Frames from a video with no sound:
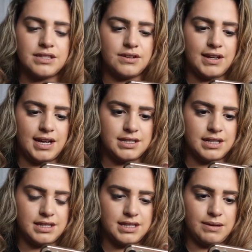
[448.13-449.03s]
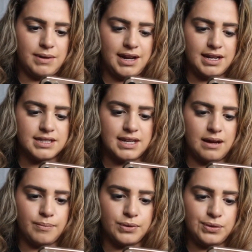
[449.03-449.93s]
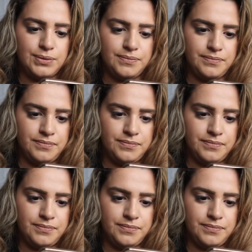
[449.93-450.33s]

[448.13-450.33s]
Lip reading: so you guys could see my example.